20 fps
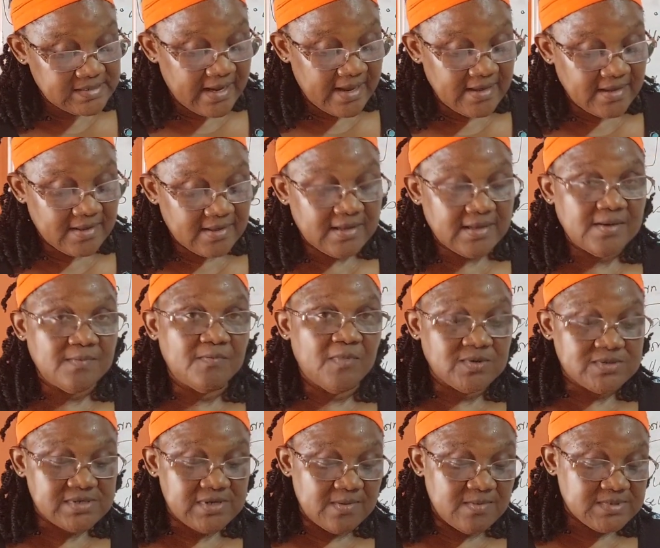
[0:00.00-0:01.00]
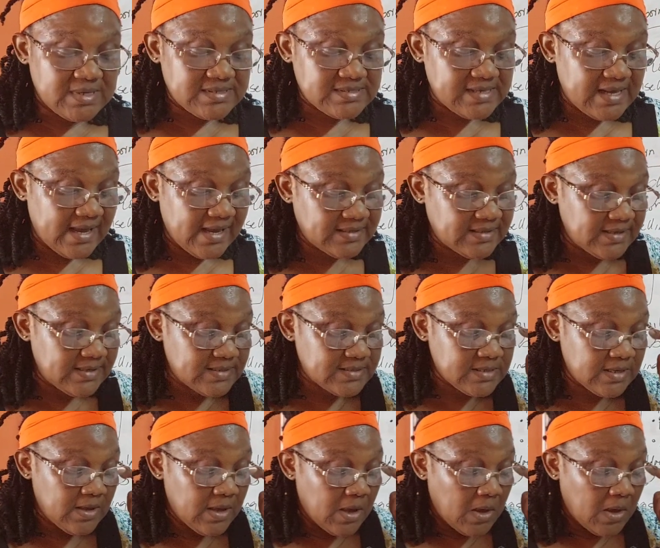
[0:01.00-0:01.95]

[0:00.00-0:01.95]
like in Muslim societies,